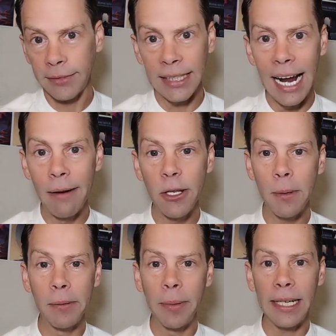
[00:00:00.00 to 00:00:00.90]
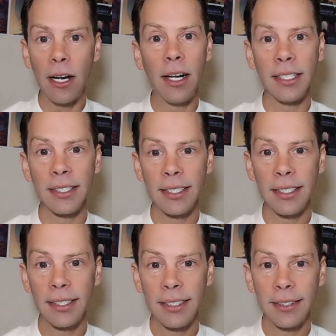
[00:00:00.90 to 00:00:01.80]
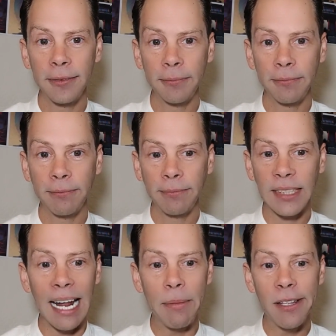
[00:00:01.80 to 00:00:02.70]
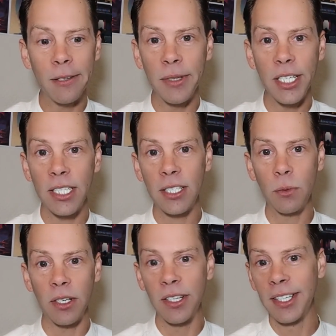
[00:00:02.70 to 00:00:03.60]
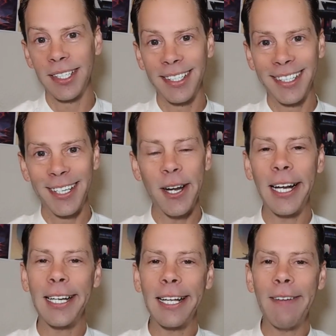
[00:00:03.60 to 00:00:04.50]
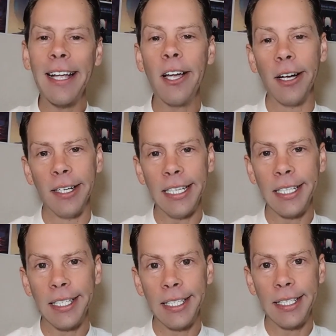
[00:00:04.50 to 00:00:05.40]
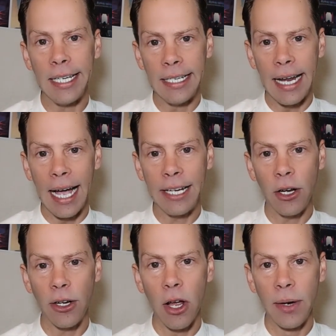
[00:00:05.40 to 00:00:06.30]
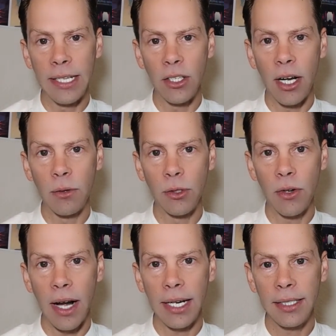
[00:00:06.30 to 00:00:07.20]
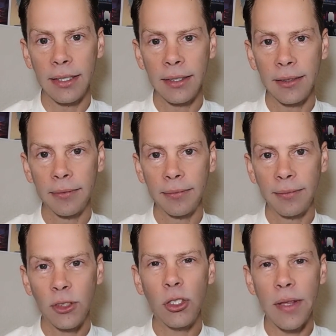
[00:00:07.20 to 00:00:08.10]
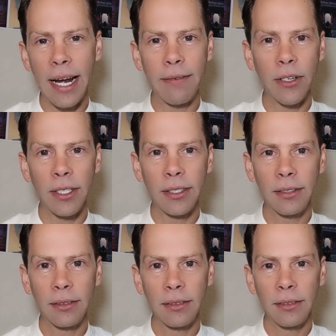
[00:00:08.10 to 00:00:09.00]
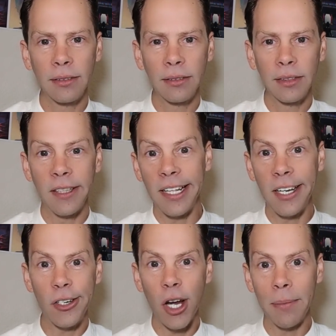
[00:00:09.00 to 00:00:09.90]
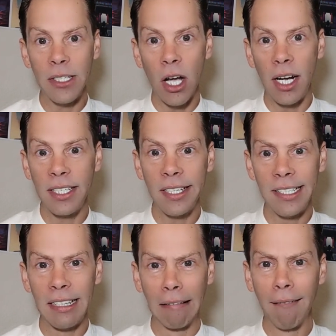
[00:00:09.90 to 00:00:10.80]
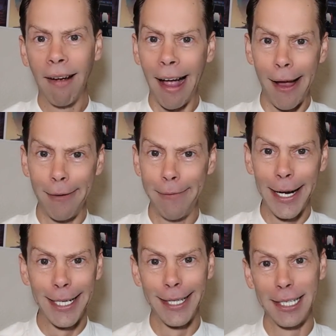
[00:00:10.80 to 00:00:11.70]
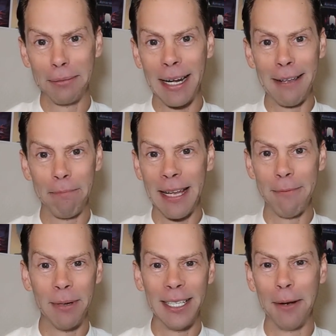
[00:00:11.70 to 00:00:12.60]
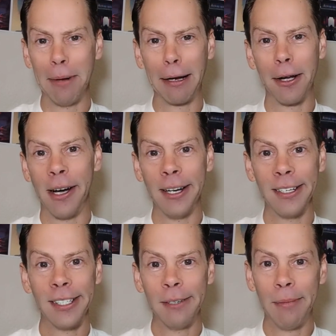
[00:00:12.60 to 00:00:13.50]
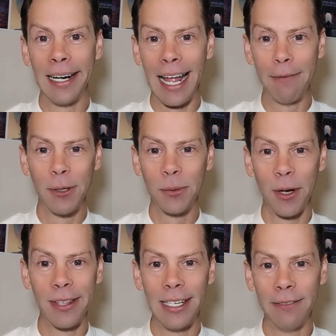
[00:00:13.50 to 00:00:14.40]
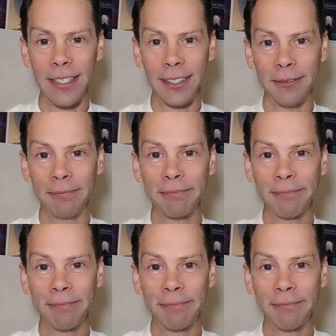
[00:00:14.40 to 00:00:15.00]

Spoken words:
And how are those people being enhanced? And how many of those musicians would, you know, like Van Gogh, he died not knowing his art was great. You saw that advert. And they show him his art and he's like, I affected this many people, oh my God, my life was worth living.